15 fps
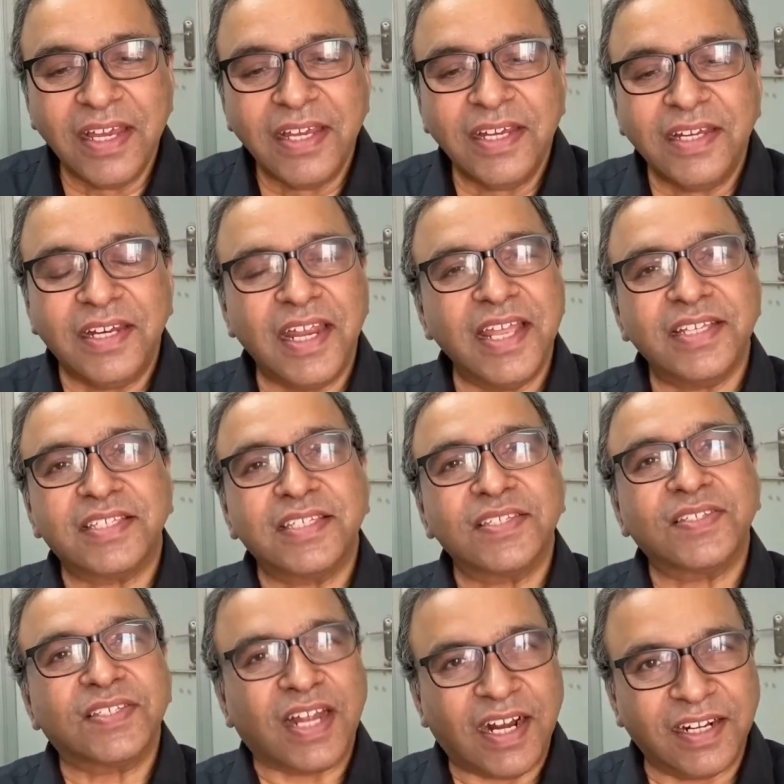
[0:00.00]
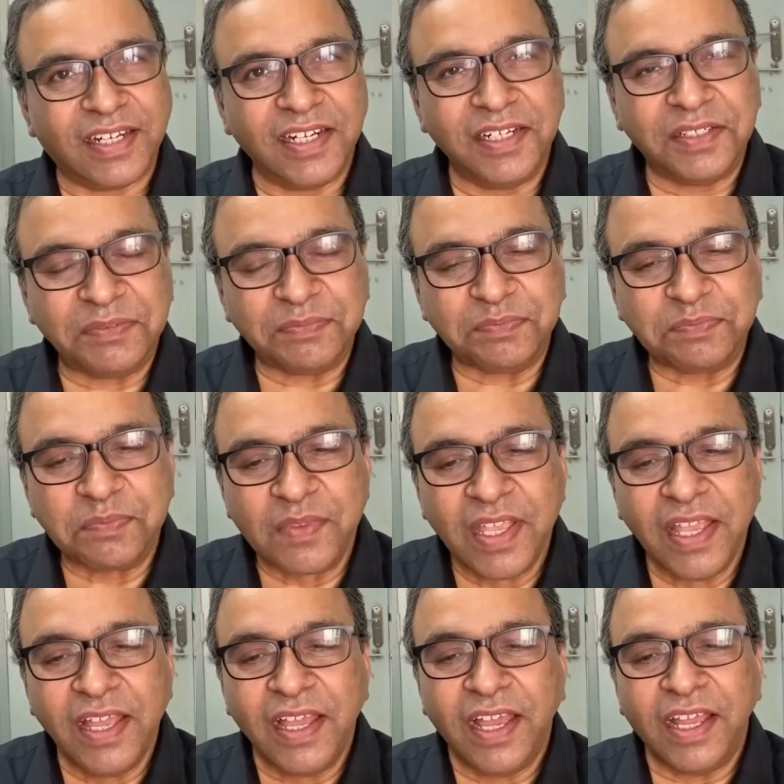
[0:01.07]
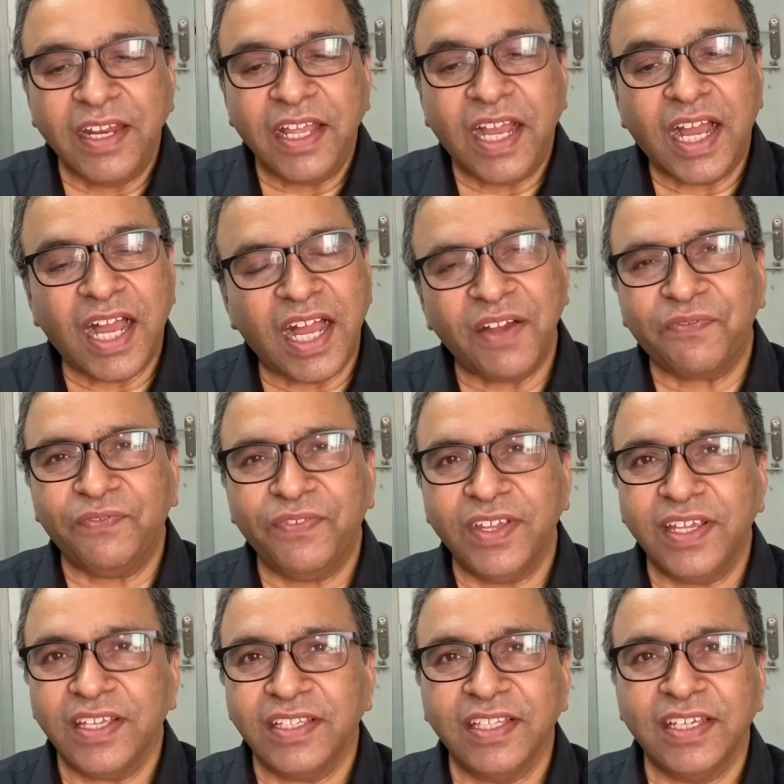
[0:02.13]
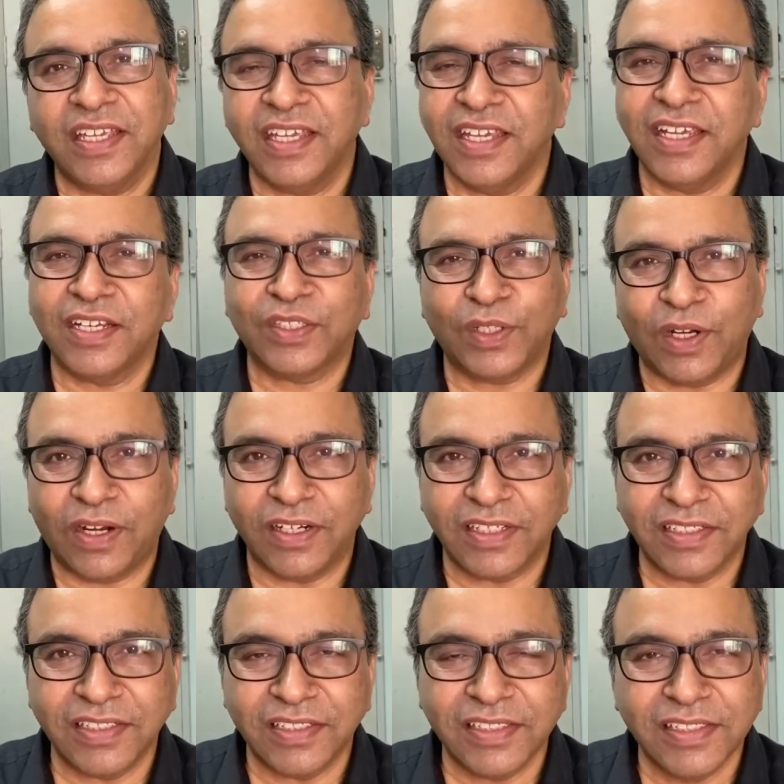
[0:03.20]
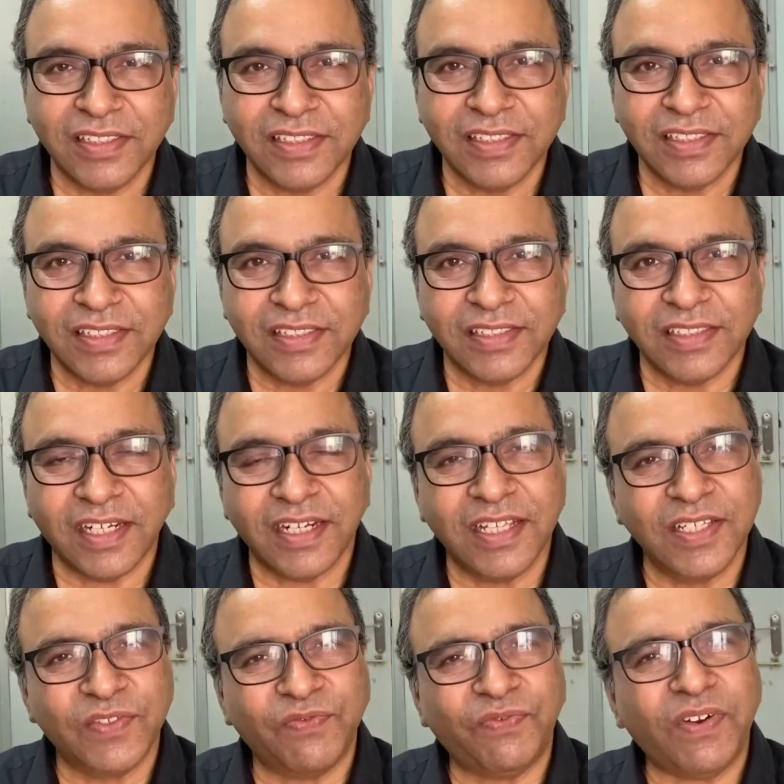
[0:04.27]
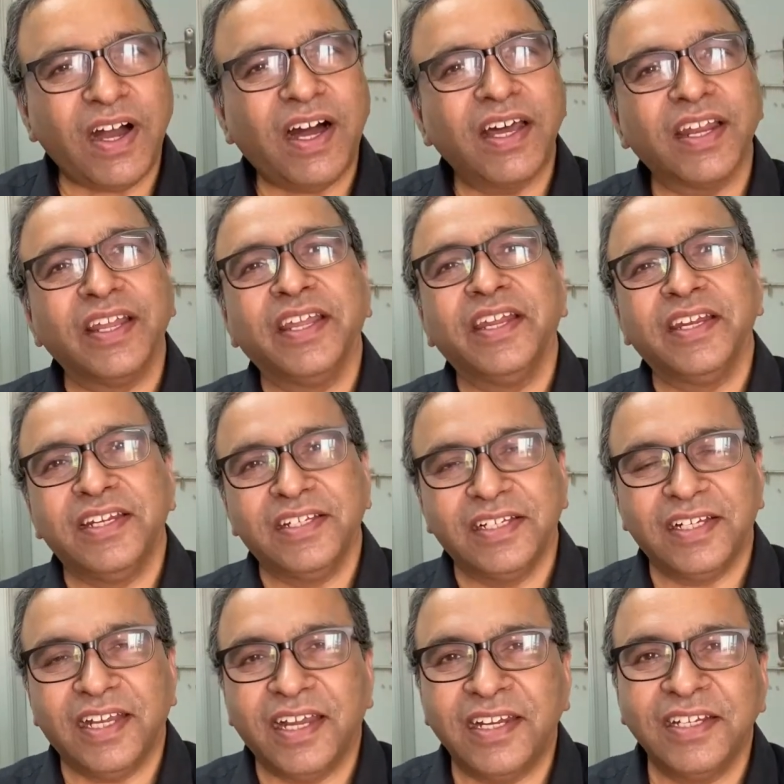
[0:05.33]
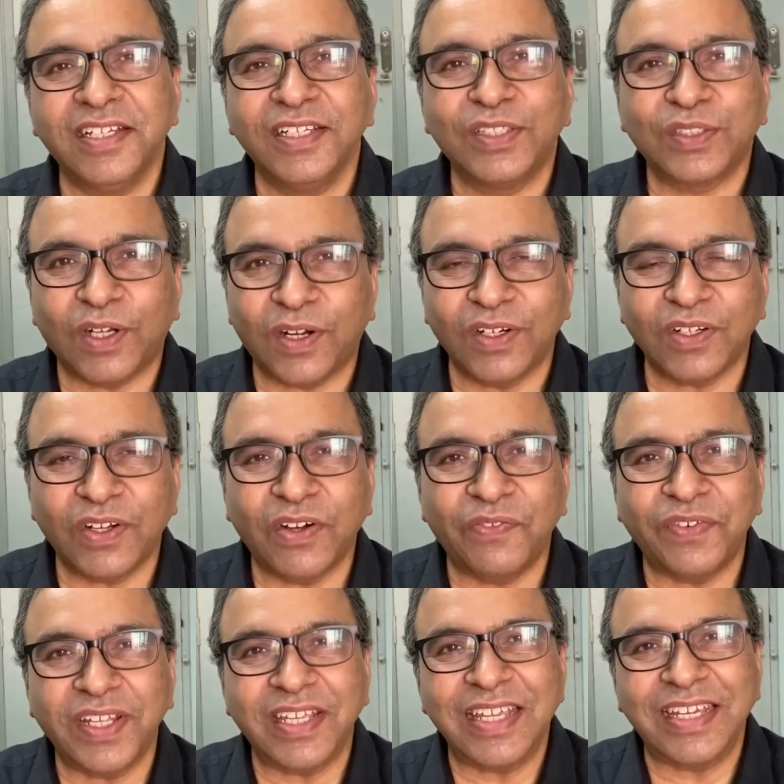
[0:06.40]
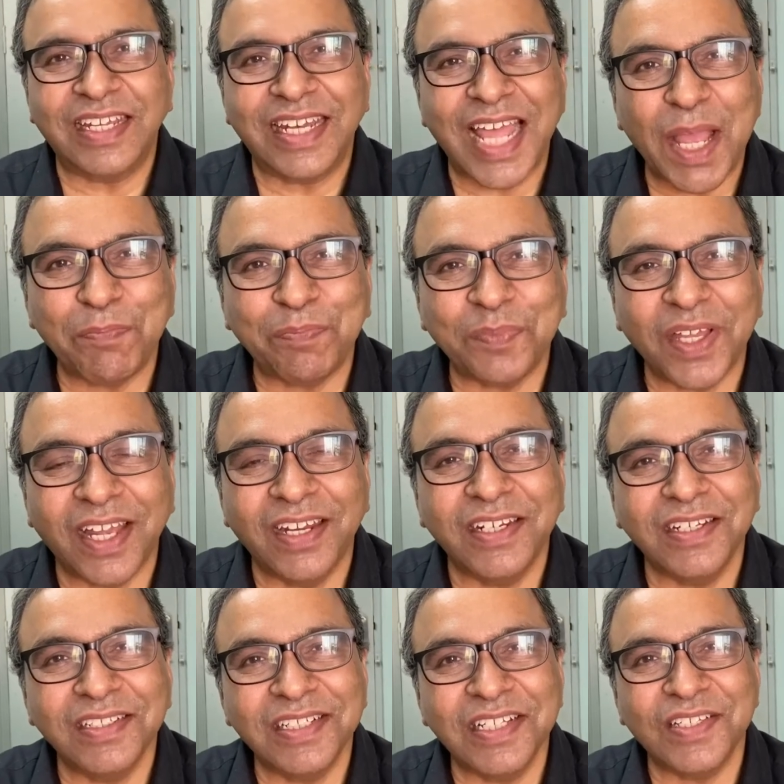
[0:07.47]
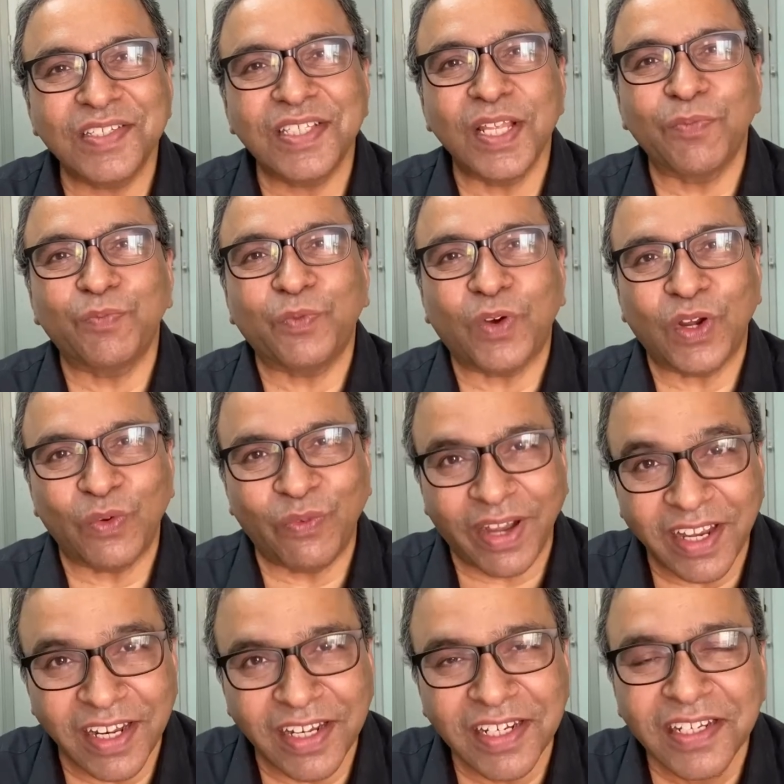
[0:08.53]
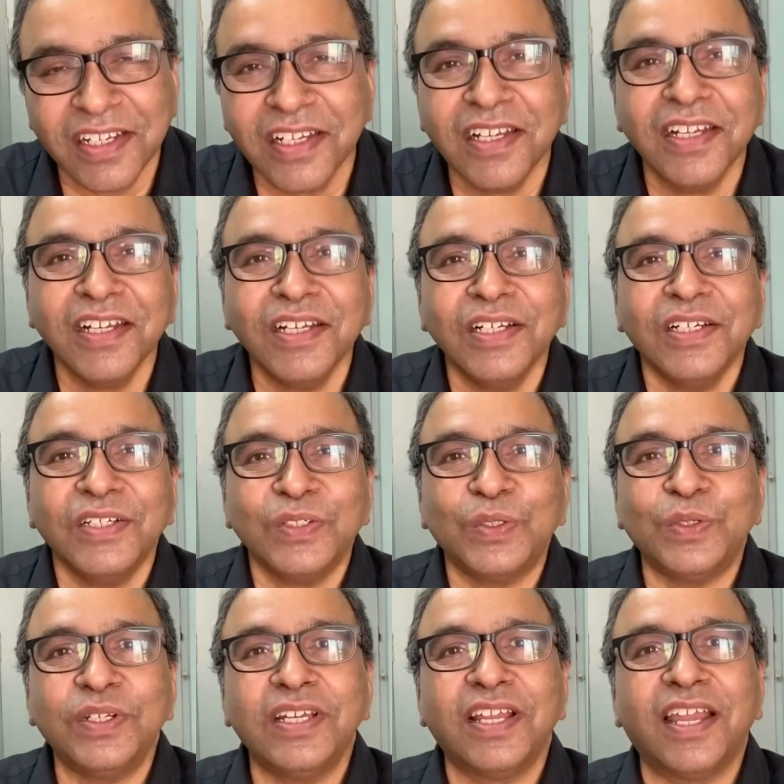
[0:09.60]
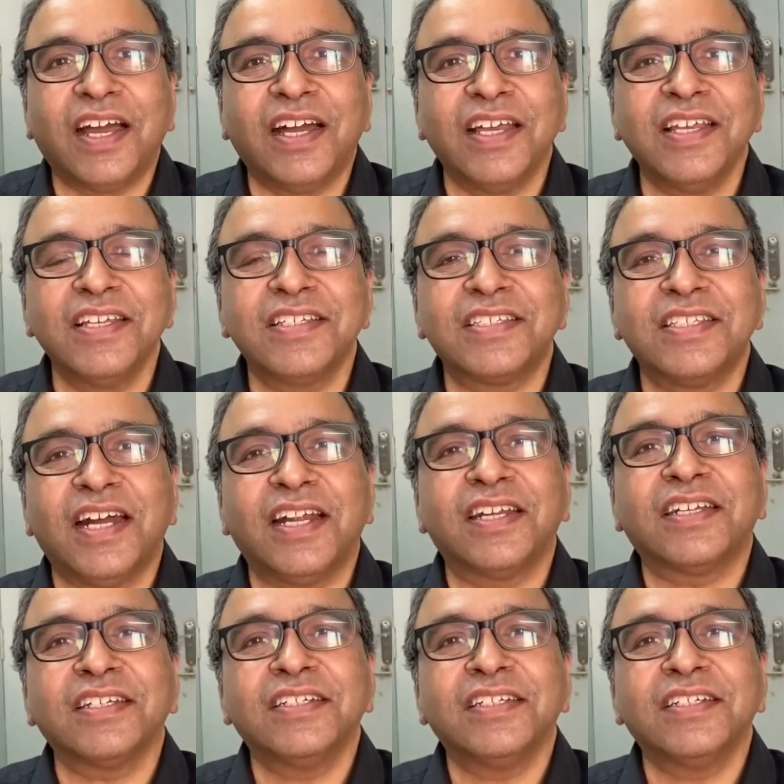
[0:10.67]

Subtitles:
Race started, and halfway the hare thought that he's far ahead, and he thought of taking a nap, and he slept for a while to realize that